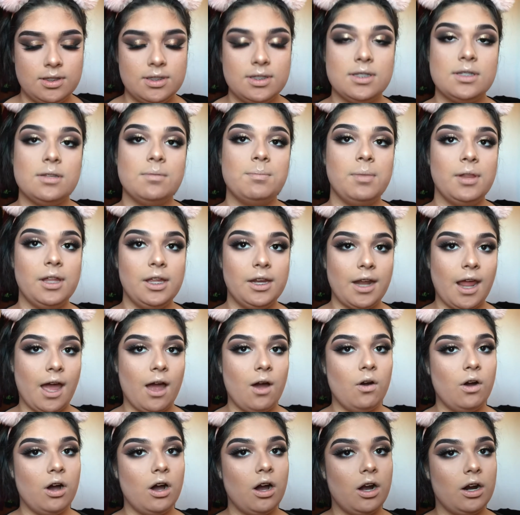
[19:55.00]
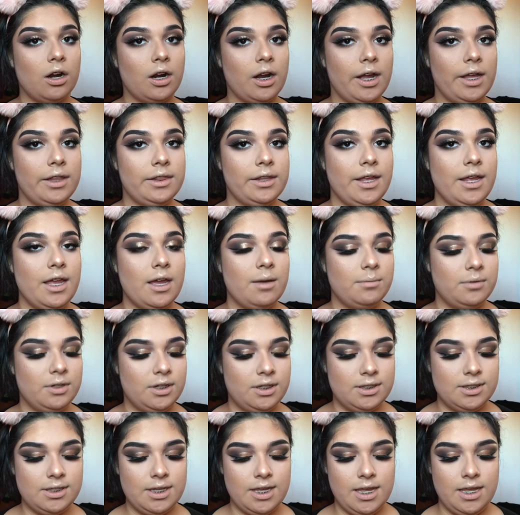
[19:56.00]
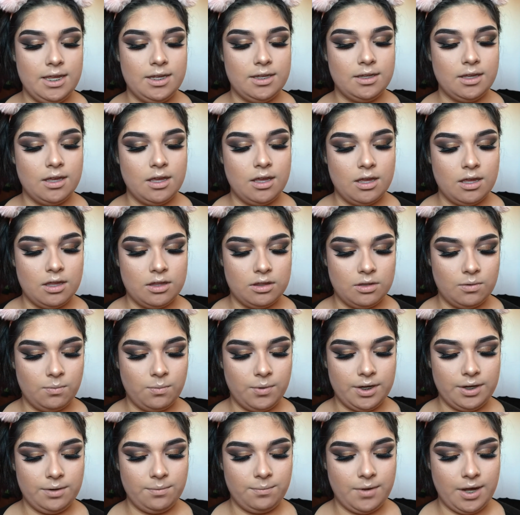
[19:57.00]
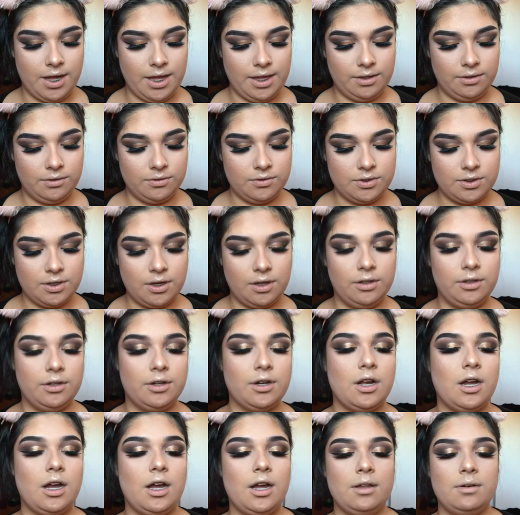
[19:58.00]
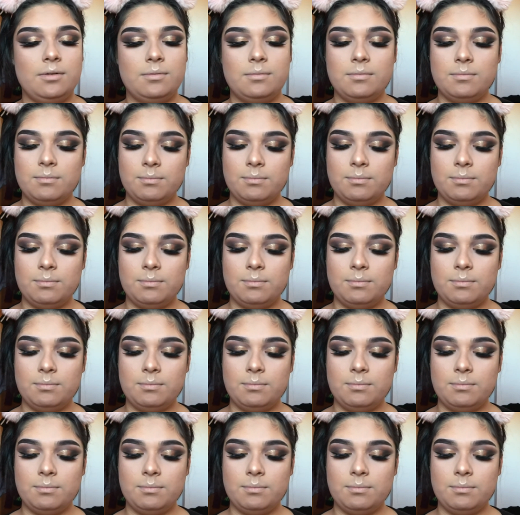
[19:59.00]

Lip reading: To blend out our highlight, I'm going to take the Wet n Wild's Color Con